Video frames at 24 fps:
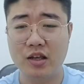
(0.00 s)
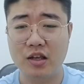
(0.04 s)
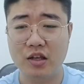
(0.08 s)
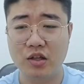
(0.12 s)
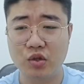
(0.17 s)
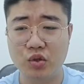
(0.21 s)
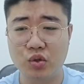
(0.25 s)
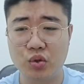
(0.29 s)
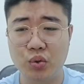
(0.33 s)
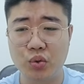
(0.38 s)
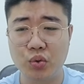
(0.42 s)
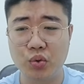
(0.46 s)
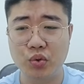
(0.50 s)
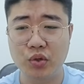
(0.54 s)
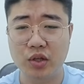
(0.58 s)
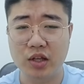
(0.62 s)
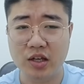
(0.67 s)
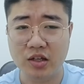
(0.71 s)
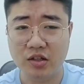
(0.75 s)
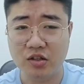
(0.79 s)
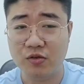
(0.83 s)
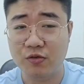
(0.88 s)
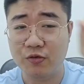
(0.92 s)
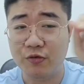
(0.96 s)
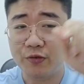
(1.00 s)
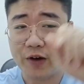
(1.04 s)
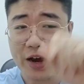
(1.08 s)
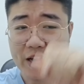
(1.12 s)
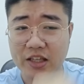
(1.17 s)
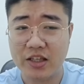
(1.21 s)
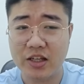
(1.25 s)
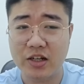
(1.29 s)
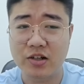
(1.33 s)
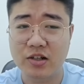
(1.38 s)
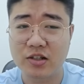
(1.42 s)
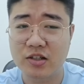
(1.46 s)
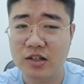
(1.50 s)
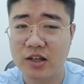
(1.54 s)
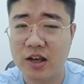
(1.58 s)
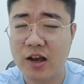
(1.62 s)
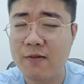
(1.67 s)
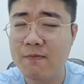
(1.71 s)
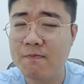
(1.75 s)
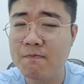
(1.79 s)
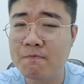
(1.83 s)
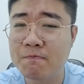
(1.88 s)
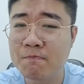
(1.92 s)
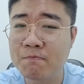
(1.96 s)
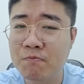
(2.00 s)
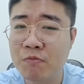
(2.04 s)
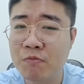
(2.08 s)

into these 5 digits here.